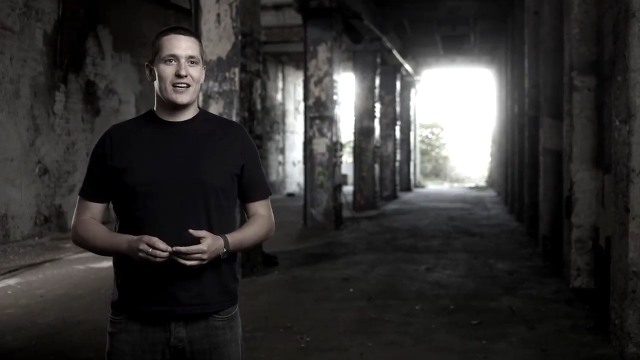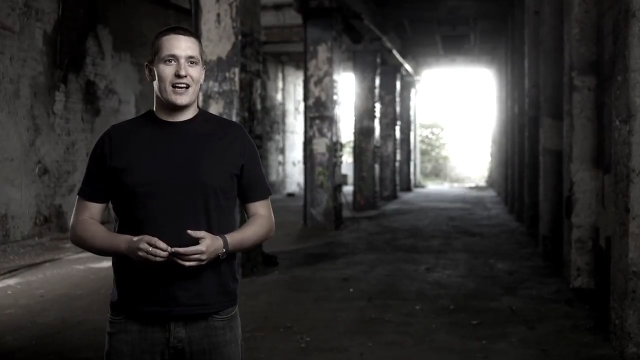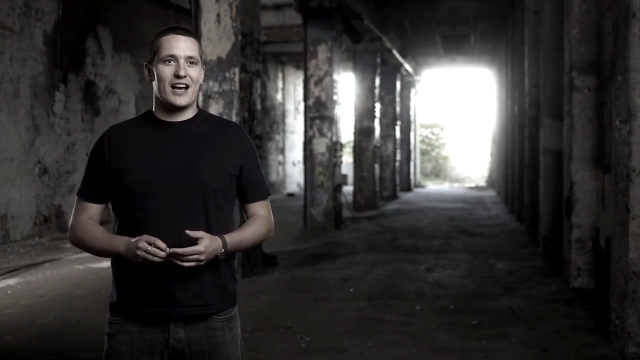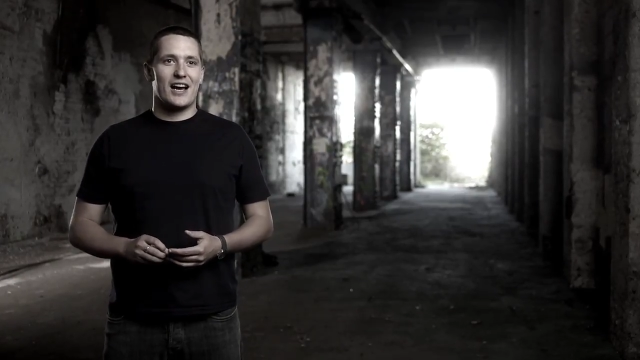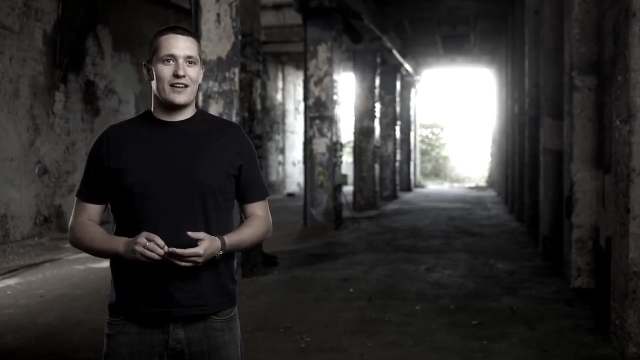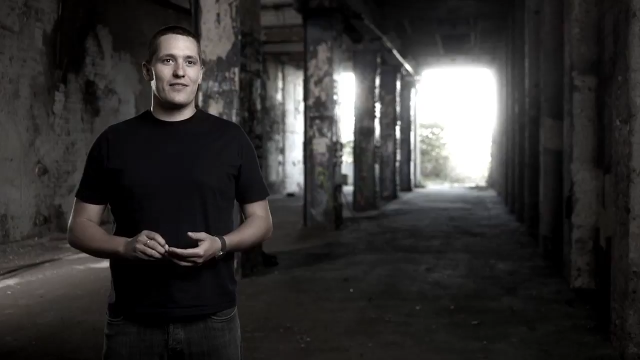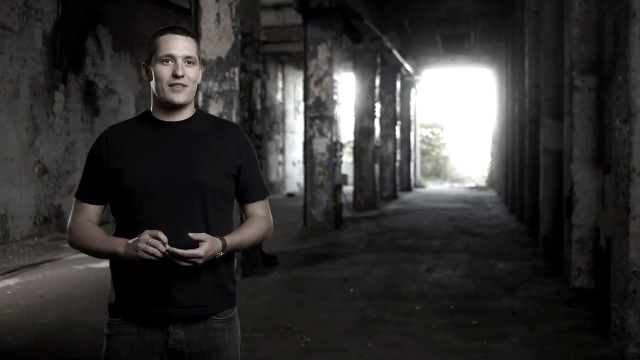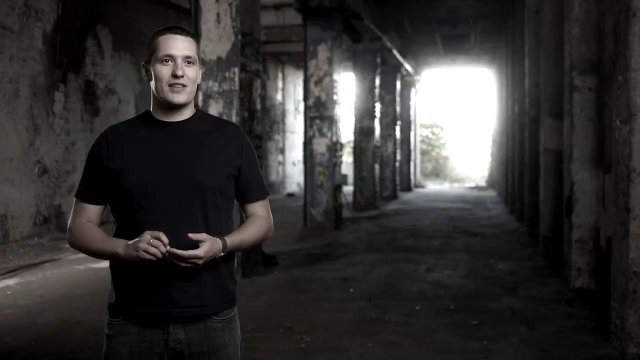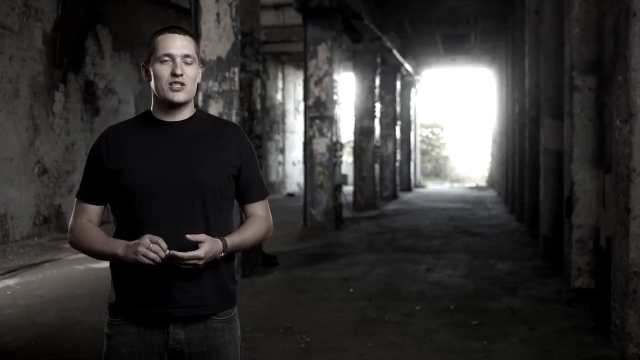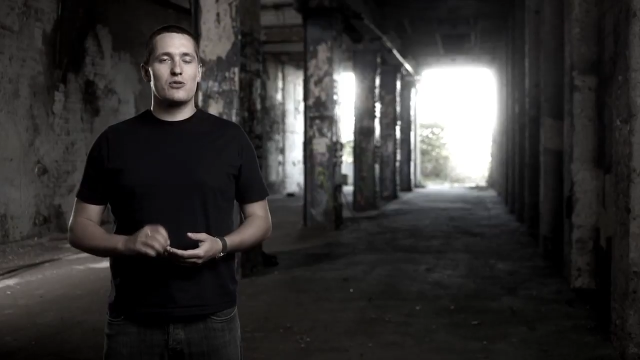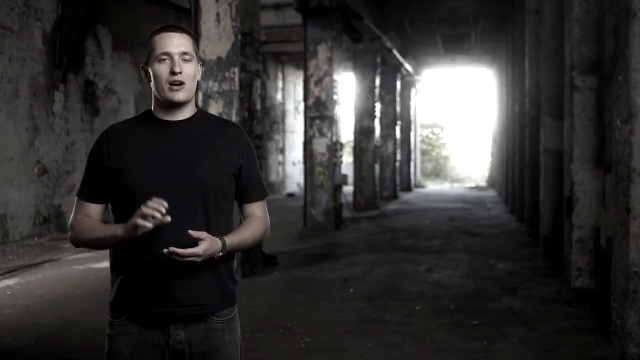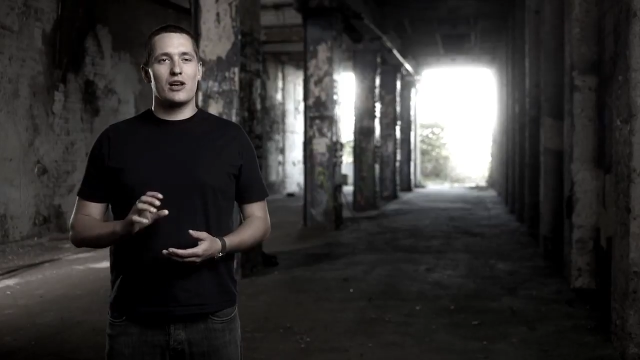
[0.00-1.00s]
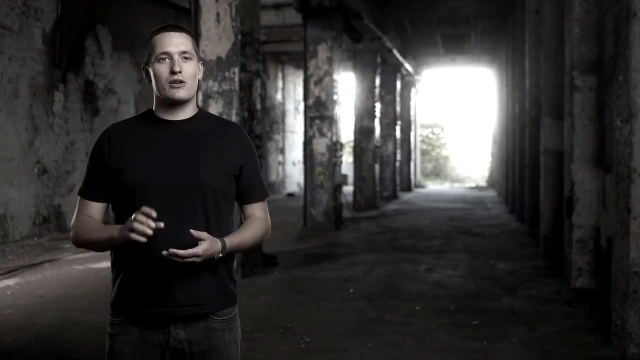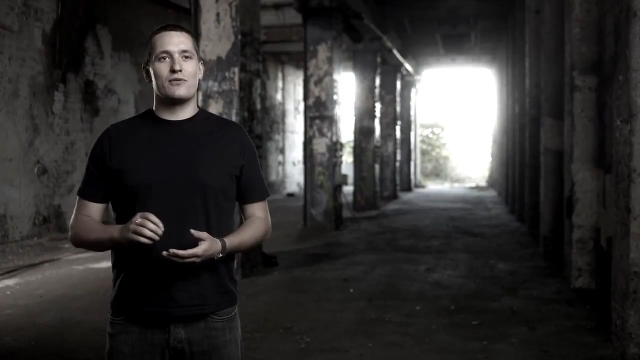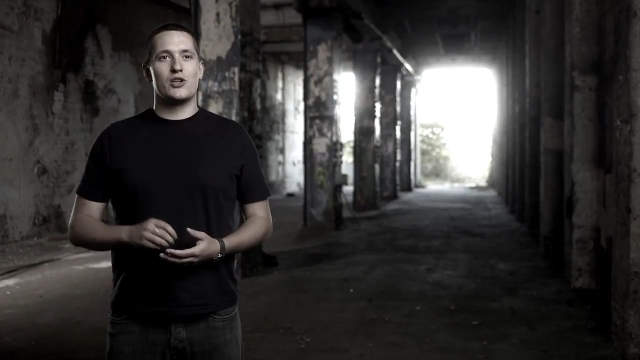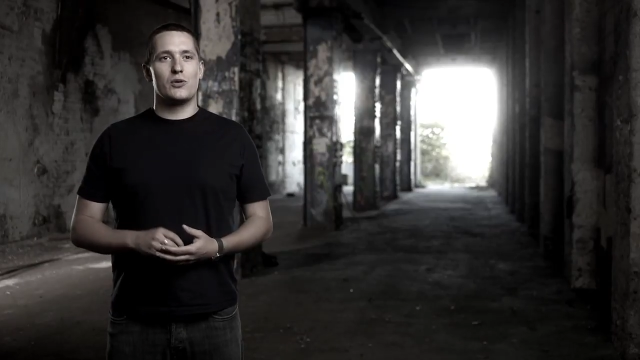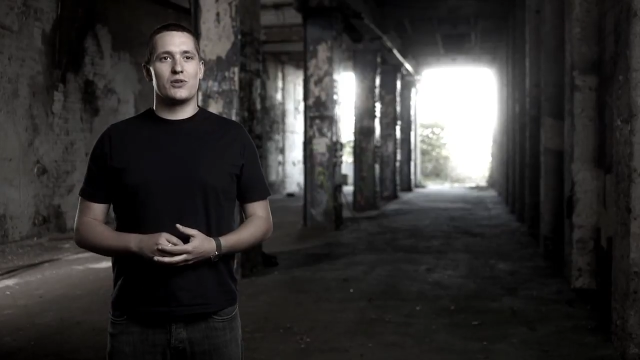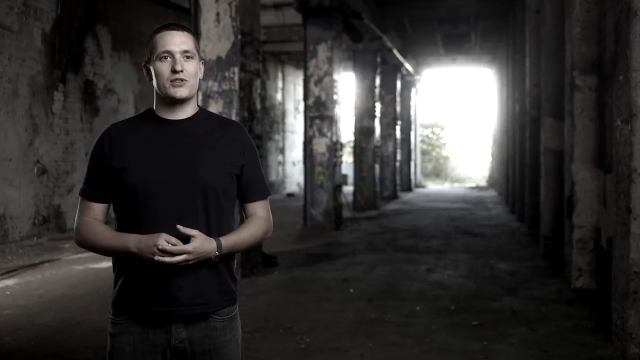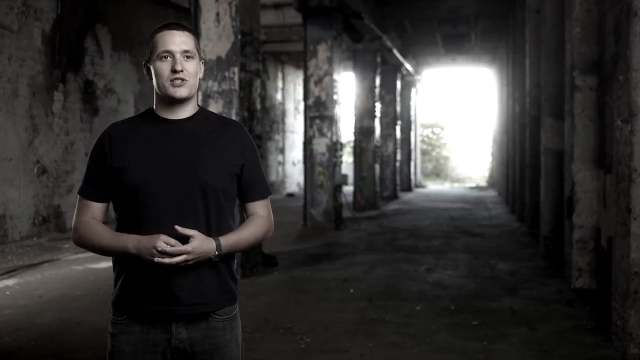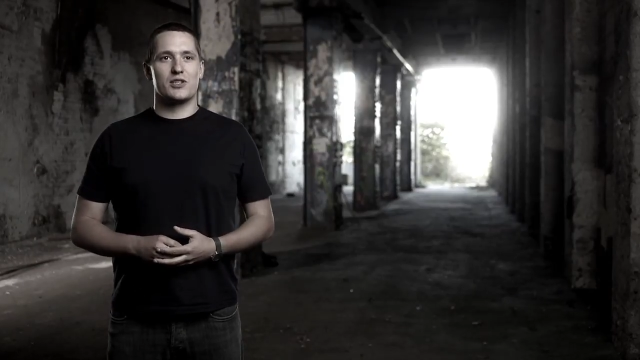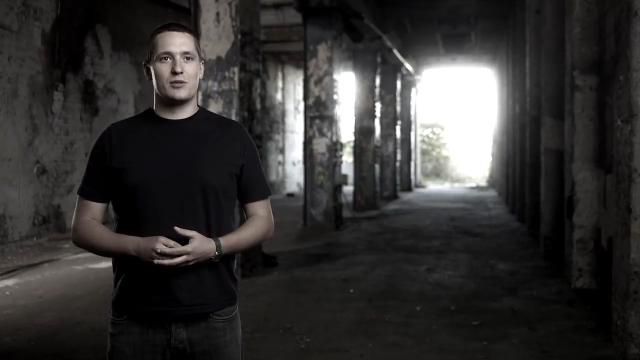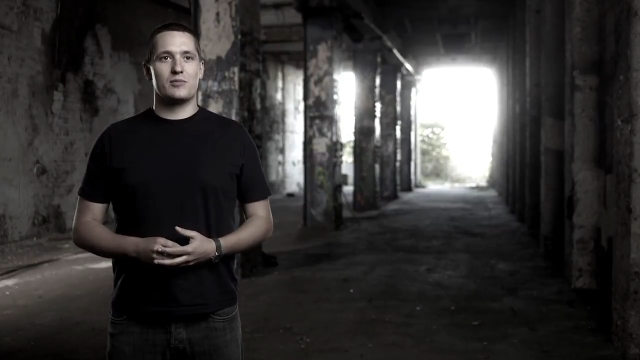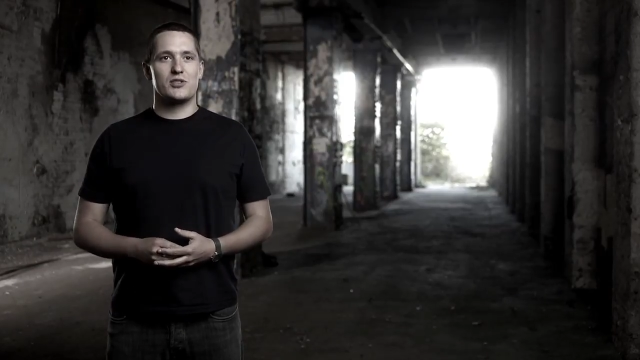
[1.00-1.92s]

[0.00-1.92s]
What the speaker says: and there's quite a lot of nuance in them.